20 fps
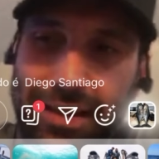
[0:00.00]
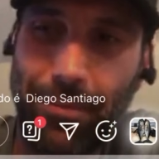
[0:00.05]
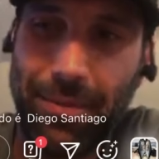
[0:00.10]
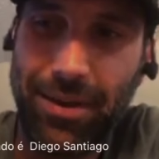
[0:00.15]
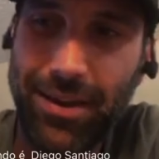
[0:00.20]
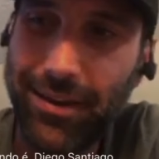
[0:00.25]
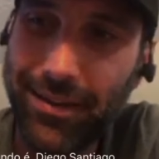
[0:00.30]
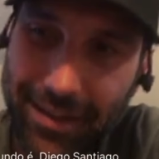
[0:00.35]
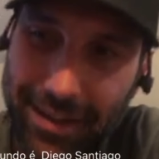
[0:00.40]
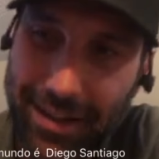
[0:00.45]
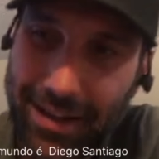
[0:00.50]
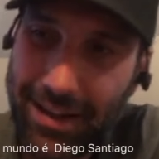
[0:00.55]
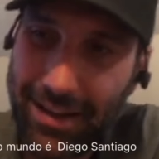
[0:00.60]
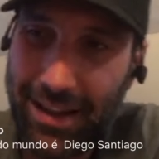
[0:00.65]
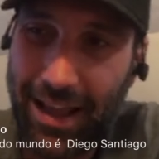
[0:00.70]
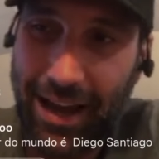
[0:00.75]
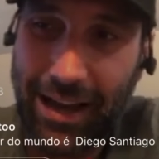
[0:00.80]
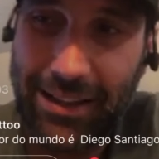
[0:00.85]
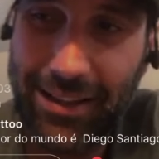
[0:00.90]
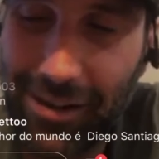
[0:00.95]
I mean,
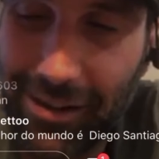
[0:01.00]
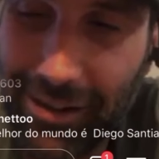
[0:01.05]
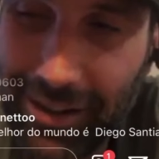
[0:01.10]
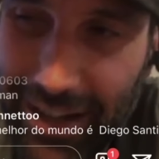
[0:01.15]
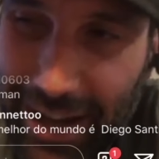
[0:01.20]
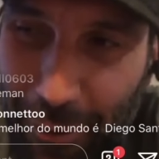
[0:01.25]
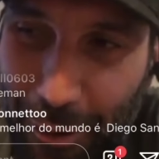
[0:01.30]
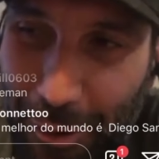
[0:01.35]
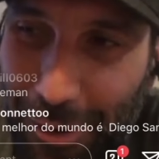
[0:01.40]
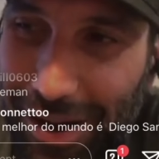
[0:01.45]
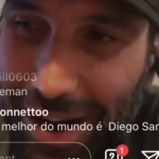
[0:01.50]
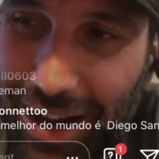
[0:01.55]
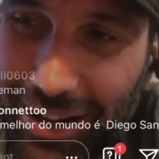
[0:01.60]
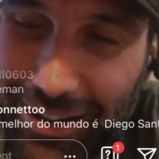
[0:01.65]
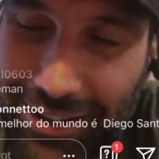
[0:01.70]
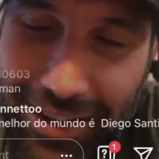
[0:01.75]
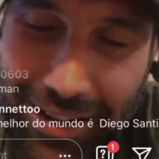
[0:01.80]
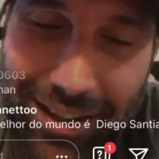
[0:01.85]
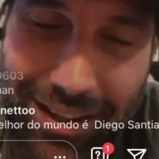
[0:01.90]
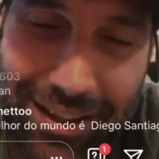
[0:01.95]
like literally, we were out
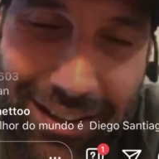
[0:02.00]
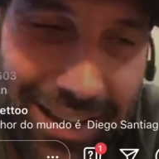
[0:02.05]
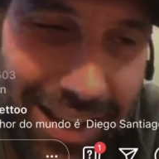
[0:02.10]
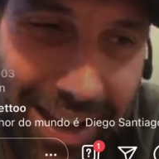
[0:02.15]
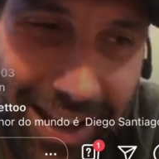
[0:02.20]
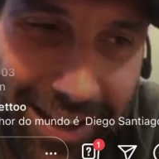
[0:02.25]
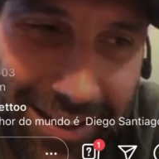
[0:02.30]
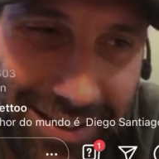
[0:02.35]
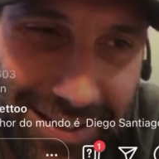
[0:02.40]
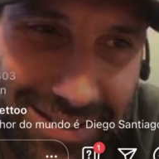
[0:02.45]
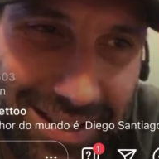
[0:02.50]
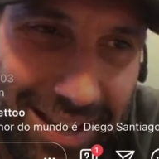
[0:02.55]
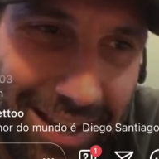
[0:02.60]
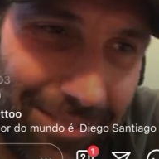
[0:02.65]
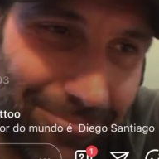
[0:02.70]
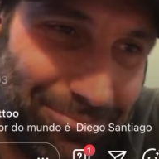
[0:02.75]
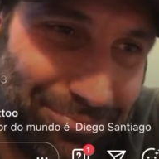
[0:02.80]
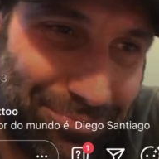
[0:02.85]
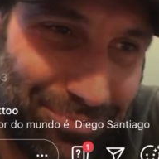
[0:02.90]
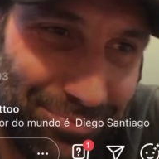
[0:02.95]
the other day, and there's
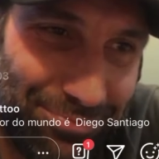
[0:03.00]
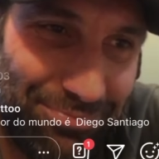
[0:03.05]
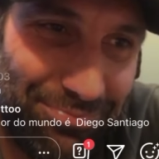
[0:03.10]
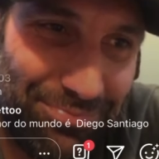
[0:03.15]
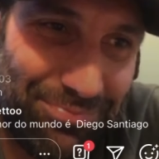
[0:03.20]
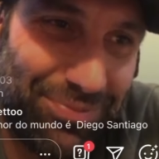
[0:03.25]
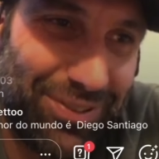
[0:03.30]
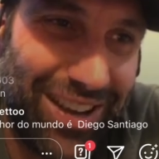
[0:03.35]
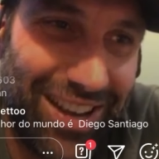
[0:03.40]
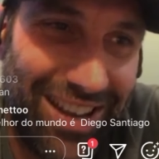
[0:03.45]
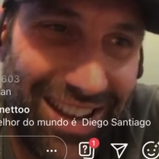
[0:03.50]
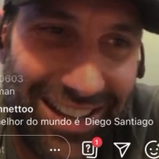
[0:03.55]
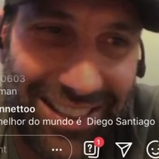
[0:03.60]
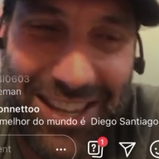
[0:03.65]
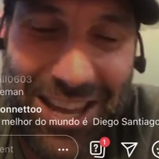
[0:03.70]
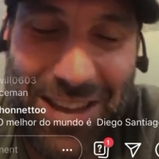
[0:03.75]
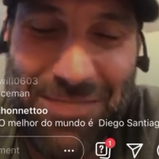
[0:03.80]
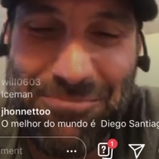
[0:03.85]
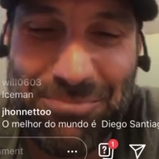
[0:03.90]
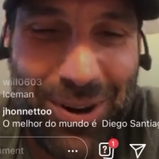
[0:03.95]
like probably like
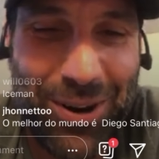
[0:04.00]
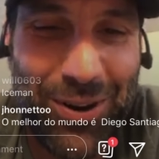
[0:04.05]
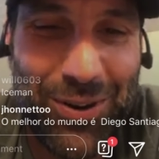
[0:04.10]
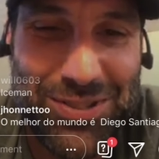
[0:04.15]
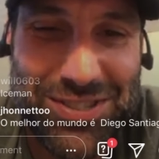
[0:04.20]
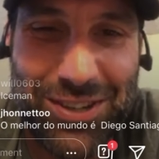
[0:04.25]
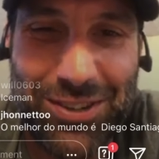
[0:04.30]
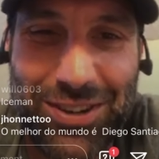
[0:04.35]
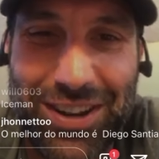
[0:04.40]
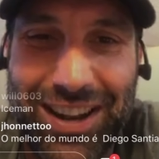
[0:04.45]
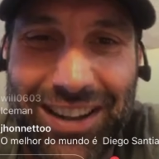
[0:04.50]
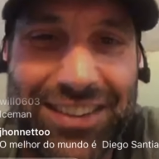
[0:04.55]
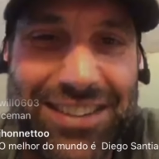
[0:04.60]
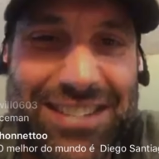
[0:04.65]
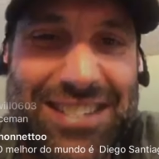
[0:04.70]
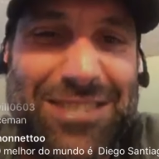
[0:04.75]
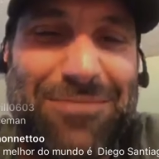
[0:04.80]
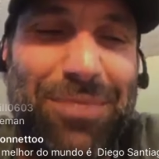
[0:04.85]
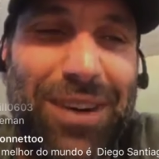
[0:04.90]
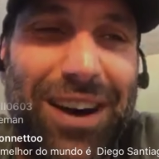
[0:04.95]
10 boats already on the
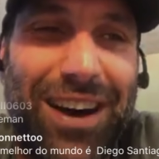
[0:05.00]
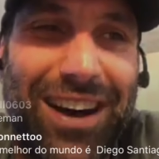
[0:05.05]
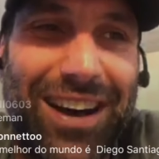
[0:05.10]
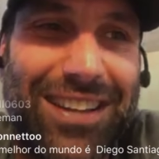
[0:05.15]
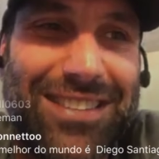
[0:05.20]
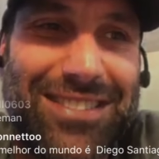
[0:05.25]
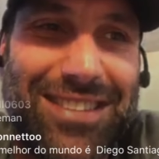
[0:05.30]
spot.